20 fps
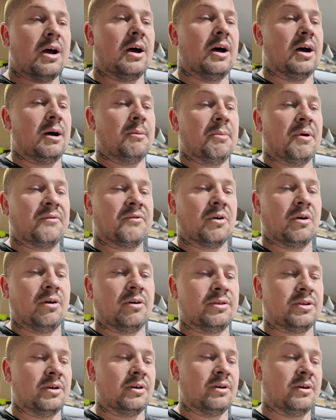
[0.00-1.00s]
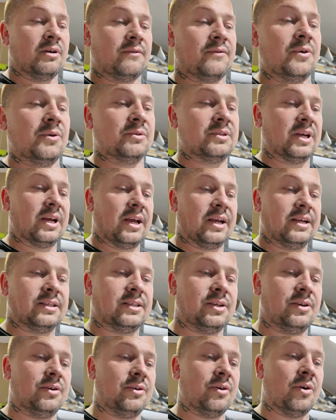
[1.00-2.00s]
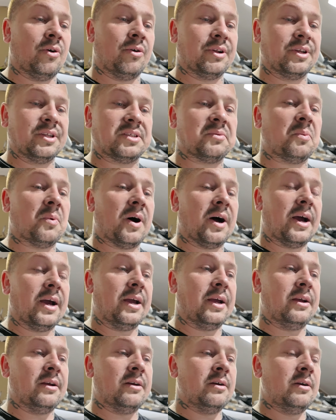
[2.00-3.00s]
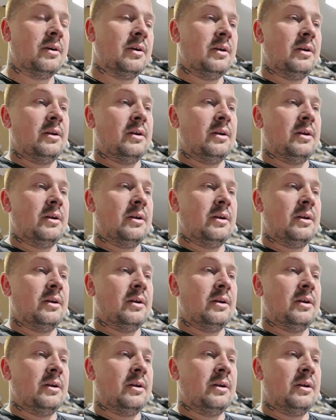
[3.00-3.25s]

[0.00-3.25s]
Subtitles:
I've got the Fuel Tech ECU on its way.